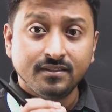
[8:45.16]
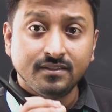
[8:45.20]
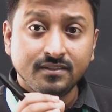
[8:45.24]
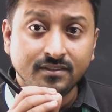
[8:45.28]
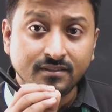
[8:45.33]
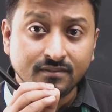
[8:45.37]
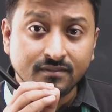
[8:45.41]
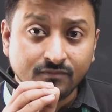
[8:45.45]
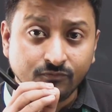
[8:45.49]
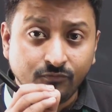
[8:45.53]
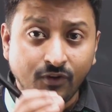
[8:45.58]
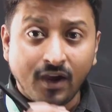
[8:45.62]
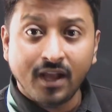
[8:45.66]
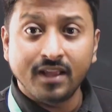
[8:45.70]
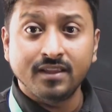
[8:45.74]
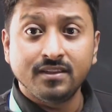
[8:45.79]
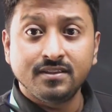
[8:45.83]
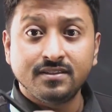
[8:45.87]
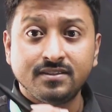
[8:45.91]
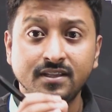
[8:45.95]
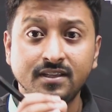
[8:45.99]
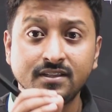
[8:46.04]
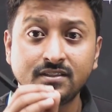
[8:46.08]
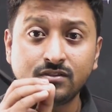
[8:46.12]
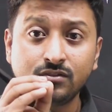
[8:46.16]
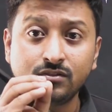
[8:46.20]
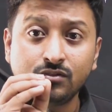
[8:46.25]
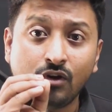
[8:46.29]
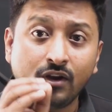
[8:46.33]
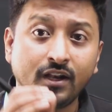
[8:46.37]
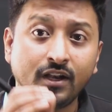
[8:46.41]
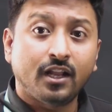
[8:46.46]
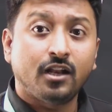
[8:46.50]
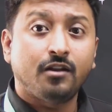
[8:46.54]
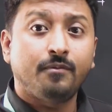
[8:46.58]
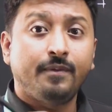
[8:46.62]
once this
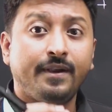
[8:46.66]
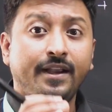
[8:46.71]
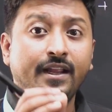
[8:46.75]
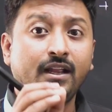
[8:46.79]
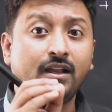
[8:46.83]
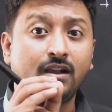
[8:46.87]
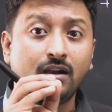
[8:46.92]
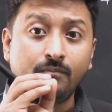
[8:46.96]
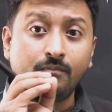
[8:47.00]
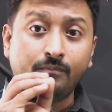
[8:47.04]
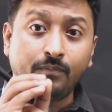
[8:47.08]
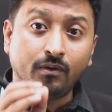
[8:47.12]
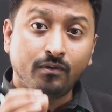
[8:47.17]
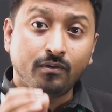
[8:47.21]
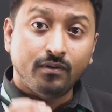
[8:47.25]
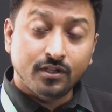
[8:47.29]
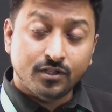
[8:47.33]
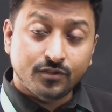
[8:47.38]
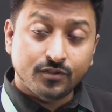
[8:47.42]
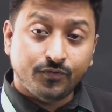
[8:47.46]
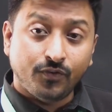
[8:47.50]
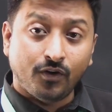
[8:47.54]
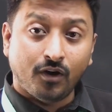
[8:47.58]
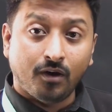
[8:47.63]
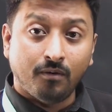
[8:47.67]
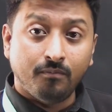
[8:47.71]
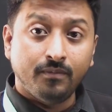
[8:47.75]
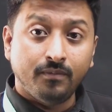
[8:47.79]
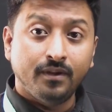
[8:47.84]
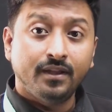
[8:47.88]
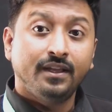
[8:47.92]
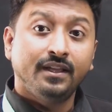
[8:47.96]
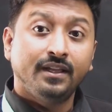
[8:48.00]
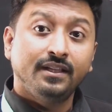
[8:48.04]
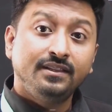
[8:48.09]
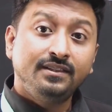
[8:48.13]
non-aromatic compound is formed,
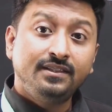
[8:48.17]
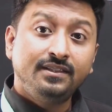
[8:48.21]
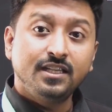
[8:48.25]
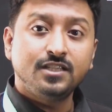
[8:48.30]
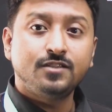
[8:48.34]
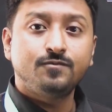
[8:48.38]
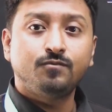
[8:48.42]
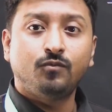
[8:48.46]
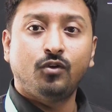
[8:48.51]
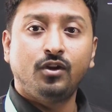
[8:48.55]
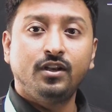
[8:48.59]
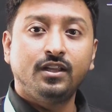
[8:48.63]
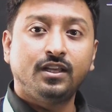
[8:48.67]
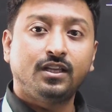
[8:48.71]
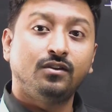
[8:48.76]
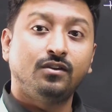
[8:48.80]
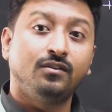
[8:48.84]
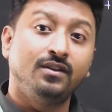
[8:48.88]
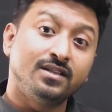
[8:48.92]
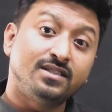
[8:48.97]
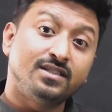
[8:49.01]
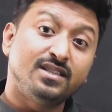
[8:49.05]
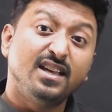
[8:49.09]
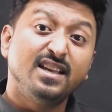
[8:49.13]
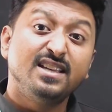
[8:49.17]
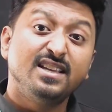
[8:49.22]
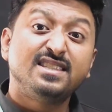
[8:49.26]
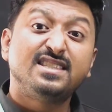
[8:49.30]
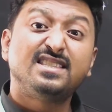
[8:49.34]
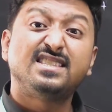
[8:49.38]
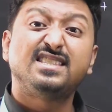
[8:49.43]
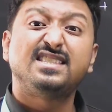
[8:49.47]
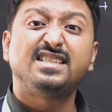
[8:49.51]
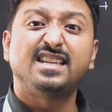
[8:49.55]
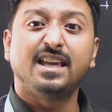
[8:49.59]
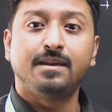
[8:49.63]
this molecule is
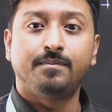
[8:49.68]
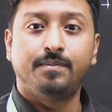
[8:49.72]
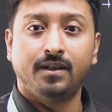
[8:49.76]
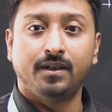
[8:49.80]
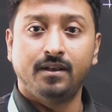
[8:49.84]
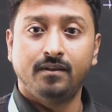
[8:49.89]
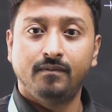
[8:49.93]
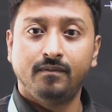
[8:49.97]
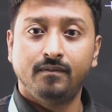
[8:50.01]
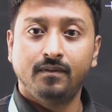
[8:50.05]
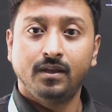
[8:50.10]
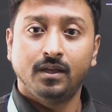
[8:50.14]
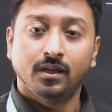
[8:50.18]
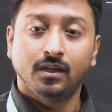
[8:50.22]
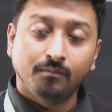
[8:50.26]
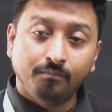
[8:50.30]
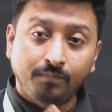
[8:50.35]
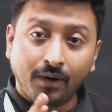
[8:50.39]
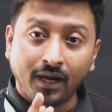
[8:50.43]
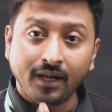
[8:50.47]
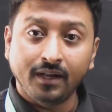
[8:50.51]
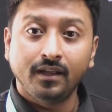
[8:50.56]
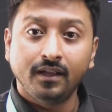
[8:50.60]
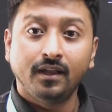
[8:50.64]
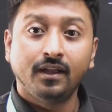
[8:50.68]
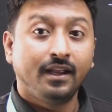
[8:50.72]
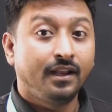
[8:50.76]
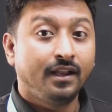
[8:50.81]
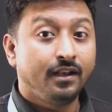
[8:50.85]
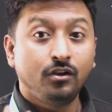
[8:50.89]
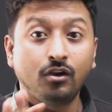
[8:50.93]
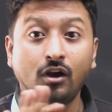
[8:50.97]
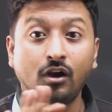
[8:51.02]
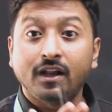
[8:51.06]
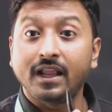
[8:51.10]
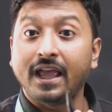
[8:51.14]
stable, but
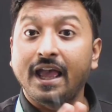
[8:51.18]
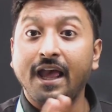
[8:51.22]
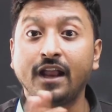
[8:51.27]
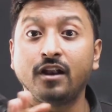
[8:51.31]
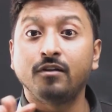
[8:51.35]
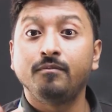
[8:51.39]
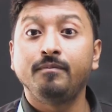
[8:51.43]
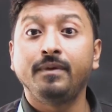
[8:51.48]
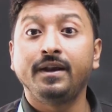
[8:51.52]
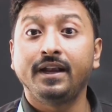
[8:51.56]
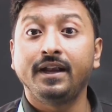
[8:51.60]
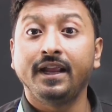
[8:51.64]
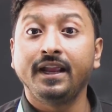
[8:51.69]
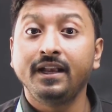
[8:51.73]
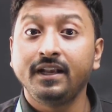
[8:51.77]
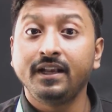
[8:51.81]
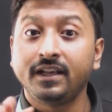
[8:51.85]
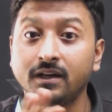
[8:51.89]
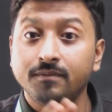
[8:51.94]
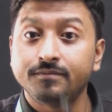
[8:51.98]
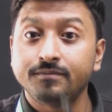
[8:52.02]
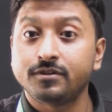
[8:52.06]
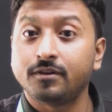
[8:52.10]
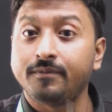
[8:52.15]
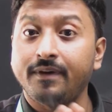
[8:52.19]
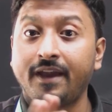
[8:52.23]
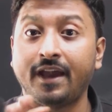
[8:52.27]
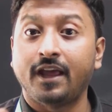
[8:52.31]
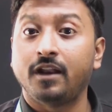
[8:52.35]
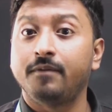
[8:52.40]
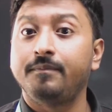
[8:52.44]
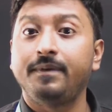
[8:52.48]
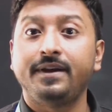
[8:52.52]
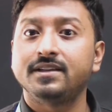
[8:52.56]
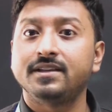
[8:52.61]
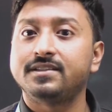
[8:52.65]
not aromatic. In terms of
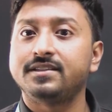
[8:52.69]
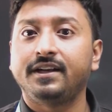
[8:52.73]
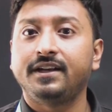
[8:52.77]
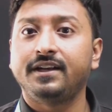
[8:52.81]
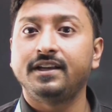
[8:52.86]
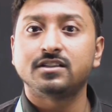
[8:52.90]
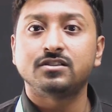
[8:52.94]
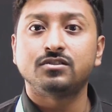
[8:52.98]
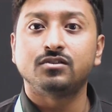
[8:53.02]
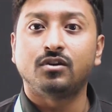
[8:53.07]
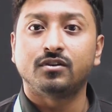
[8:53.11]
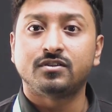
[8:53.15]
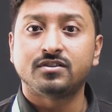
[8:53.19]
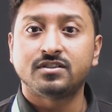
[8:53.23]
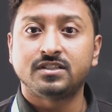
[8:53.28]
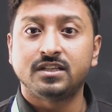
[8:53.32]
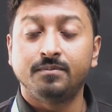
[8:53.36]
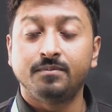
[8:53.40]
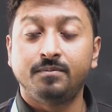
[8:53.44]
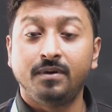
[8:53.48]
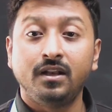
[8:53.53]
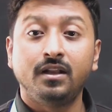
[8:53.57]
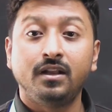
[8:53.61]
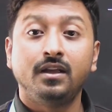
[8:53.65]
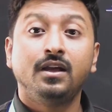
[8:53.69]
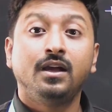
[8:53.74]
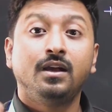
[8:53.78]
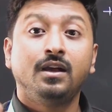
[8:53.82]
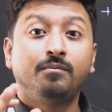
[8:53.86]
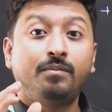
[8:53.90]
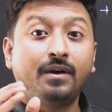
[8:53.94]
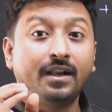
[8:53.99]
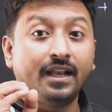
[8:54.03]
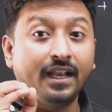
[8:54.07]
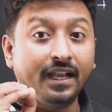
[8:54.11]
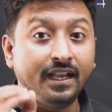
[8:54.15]
aromaticity is not stable,
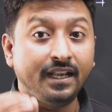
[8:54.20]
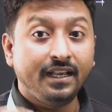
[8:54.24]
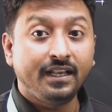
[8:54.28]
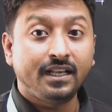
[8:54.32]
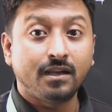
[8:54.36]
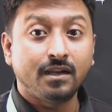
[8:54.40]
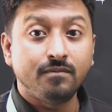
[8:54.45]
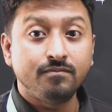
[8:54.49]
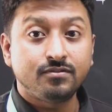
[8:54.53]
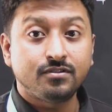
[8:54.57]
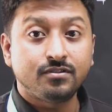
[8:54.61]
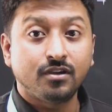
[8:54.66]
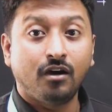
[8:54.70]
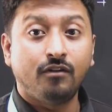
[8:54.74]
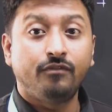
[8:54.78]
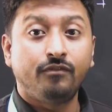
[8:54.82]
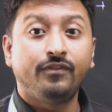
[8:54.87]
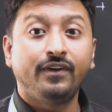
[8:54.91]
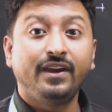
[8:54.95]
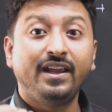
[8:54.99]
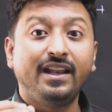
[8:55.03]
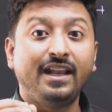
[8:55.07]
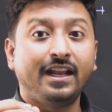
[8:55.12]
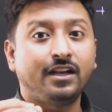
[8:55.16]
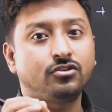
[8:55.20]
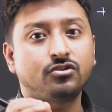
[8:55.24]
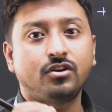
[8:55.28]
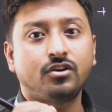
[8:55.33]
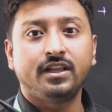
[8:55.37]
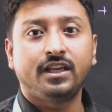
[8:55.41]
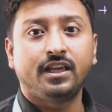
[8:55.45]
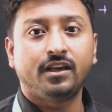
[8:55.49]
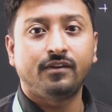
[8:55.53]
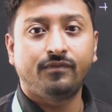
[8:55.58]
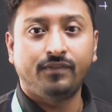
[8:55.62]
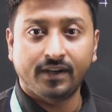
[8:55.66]
but in terms of
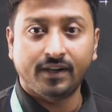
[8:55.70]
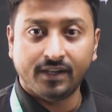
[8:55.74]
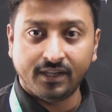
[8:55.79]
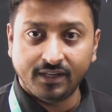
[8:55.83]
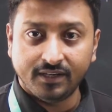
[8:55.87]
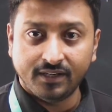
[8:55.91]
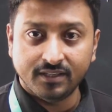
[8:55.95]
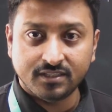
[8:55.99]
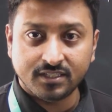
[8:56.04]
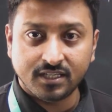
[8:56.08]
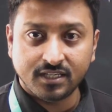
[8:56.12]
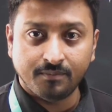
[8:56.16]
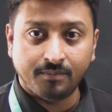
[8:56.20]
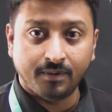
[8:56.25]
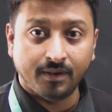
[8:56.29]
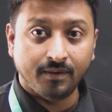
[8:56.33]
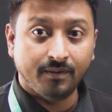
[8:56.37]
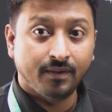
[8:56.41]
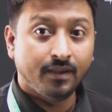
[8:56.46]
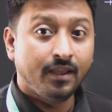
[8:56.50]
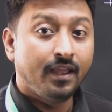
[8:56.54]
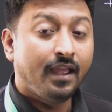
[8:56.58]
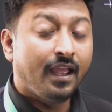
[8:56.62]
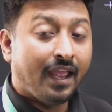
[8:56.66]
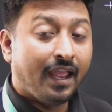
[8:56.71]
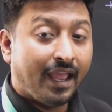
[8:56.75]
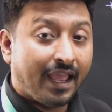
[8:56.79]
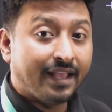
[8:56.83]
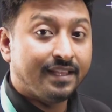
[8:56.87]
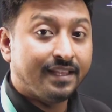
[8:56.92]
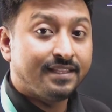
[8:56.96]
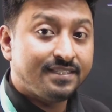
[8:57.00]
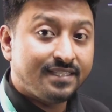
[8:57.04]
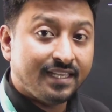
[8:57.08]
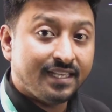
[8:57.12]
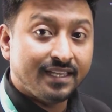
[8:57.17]
electronic effect it is stable. And
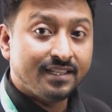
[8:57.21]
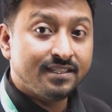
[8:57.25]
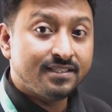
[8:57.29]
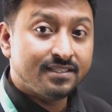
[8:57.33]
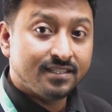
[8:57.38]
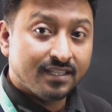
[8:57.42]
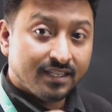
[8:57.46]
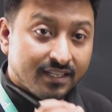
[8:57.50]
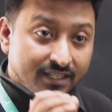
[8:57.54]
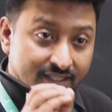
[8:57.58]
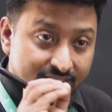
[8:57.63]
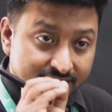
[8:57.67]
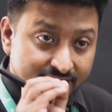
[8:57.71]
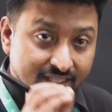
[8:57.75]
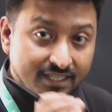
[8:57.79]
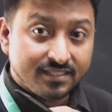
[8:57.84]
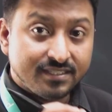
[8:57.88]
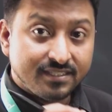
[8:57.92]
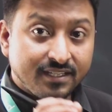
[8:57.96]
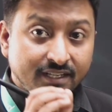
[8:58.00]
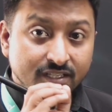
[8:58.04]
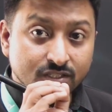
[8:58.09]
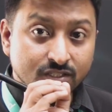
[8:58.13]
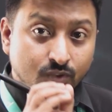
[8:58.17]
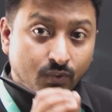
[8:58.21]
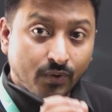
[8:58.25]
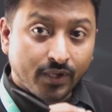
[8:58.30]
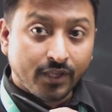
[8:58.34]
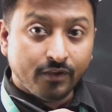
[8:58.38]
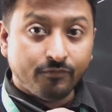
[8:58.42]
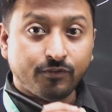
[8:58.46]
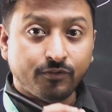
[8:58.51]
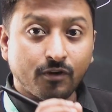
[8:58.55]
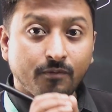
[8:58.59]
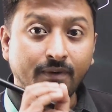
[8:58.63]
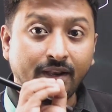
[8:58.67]
since it is going
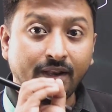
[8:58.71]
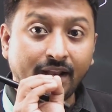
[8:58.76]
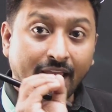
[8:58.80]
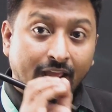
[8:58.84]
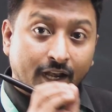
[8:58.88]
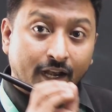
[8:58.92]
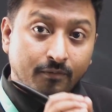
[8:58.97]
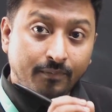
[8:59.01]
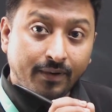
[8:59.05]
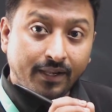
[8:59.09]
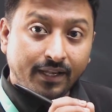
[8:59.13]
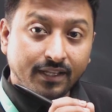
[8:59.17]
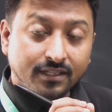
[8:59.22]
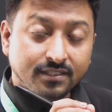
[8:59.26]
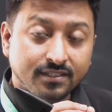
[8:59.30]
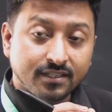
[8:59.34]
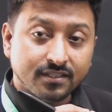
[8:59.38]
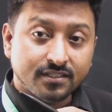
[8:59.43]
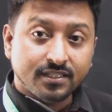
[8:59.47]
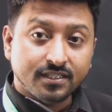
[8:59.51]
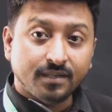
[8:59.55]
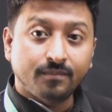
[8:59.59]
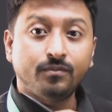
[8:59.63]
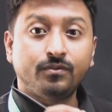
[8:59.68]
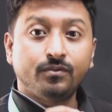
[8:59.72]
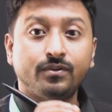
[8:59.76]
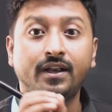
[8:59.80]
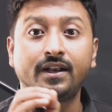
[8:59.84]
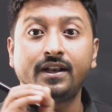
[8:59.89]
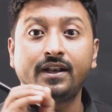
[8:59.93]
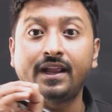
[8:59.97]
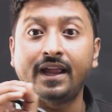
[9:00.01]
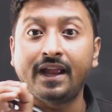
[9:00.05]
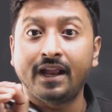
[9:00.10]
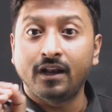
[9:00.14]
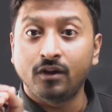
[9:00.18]
from an aromatic system to a
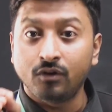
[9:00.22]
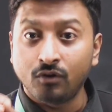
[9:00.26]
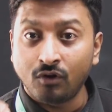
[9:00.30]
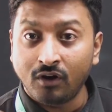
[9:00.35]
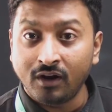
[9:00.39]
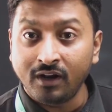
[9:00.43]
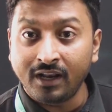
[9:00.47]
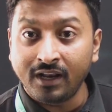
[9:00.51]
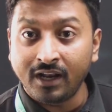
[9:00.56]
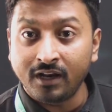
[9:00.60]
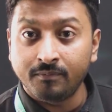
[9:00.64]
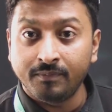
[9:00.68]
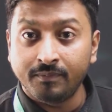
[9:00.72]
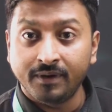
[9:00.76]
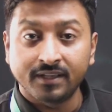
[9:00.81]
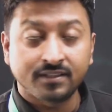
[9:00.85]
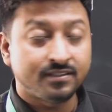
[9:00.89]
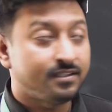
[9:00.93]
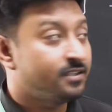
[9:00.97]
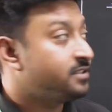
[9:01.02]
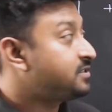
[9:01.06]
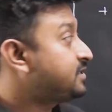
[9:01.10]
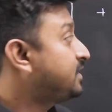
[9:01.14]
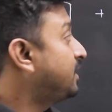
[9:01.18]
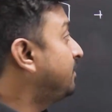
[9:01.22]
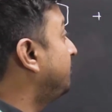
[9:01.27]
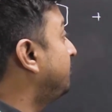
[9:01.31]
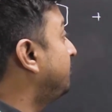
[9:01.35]
non-aromatic system,